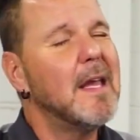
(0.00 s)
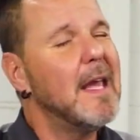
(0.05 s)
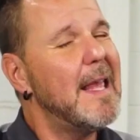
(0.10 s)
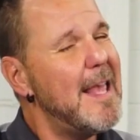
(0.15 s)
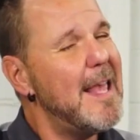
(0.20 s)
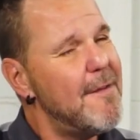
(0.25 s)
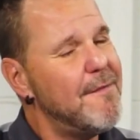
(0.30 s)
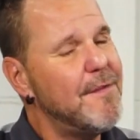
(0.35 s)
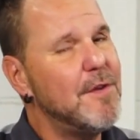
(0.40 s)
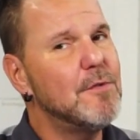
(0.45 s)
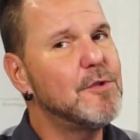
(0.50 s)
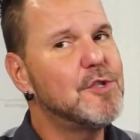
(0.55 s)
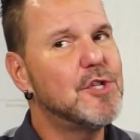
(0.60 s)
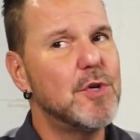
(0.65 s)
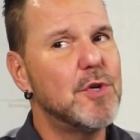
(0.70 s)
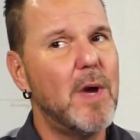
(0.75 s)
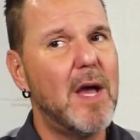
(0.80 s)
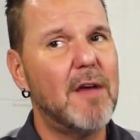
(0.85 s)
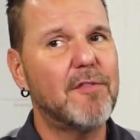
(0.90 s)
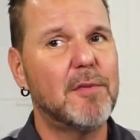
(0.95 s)
If you
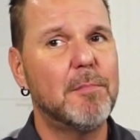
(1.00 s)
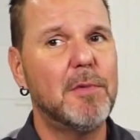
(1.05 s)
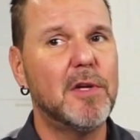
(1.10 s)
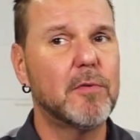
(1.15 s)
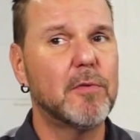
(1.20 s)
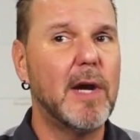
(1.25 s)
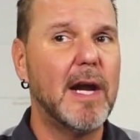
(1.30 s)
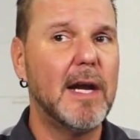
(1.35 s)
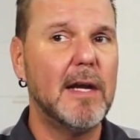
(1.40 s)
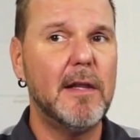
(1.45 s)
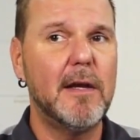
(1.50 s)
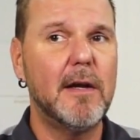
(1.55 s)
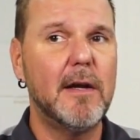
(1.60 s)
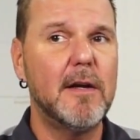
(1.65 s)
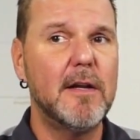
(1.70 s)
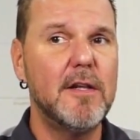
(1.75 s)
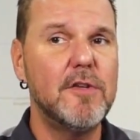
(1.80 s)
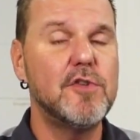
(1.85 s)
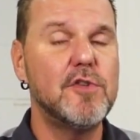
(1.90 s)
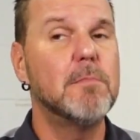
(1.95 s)
do have some
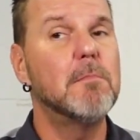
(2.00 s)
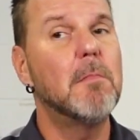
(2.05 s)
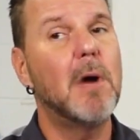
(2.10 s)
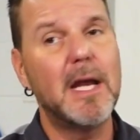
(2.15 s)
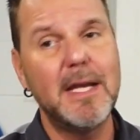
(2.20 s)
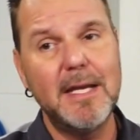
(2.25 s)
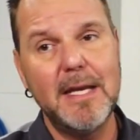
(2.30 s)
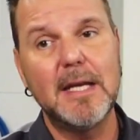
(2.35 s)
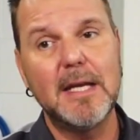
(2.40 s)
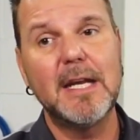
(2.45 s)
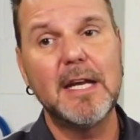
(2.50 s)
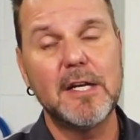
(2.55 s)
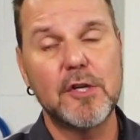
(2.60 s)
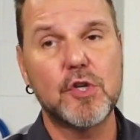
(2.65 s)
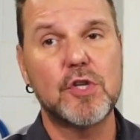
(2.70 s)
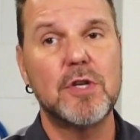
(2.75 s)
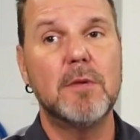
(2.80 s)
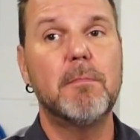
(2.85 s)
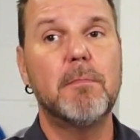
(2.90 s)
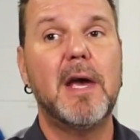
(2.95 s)
irregularities, you might need to get a
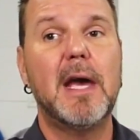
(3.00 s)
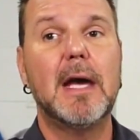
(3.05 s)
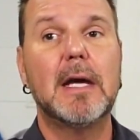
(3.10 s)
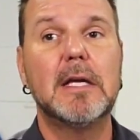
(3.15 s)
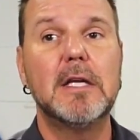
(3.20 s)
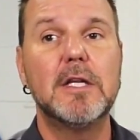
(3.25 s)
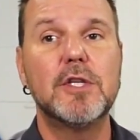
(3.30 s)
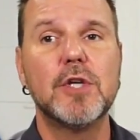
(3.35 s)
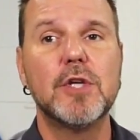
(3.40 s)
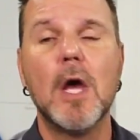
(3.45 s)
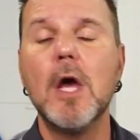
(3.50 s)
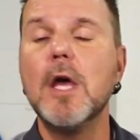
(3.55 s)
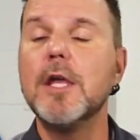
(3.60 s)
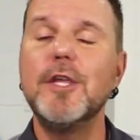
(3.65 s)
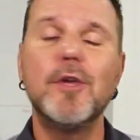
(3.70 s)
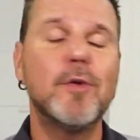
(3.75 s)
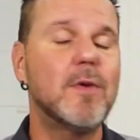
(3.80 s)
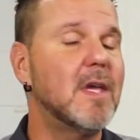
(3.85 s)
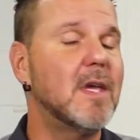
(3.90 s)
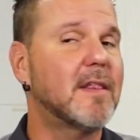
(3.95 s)
shim package.
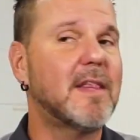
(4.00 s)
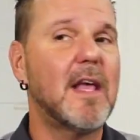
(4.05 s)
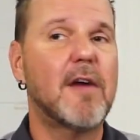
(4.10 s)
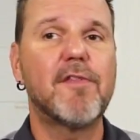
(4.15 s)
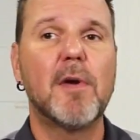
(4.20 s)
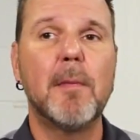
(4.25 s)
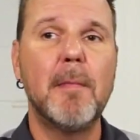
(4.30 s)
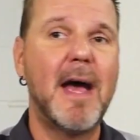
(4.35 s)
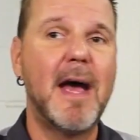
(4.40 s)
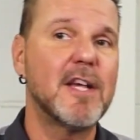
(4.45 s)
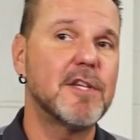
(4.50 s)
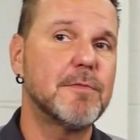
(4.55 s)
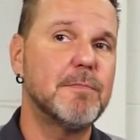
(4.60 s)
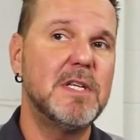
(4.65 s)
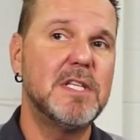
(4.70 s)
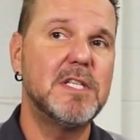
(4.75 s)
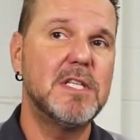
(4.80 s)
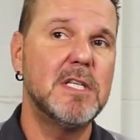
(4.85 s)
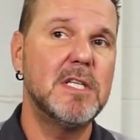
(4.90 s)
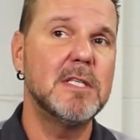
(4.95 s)
You can get that from
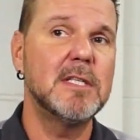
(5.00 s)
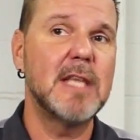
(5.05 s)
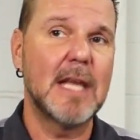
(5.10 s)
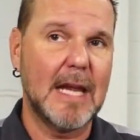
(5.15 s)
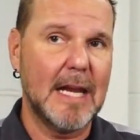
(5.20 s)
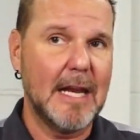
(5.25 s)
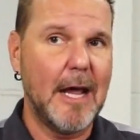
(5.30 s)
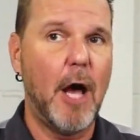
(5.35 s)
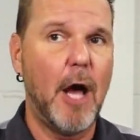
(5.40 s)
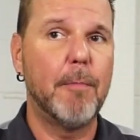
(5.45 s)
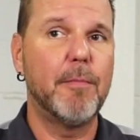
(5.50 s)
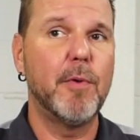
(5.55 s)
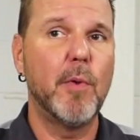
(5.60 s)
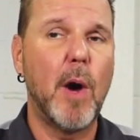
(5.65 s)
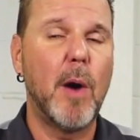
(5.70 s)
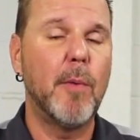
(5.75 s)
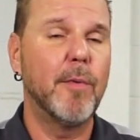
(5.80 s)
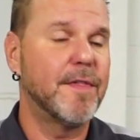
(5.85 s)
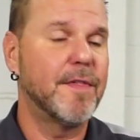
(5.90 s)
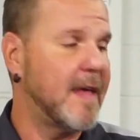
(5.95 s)
SBT, and they can help you
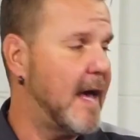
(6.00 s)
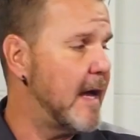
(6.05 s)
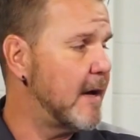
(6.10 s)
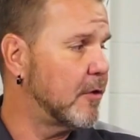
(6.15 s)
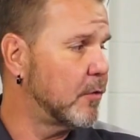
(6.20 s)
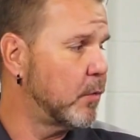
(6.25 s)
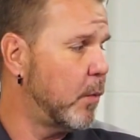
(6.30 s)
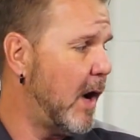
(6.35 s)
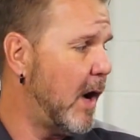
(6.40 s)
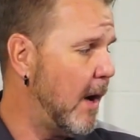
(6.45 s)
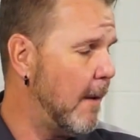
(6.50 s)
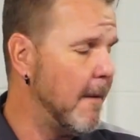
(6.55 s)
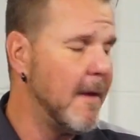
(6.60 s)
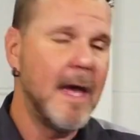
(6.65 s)
out with that as well.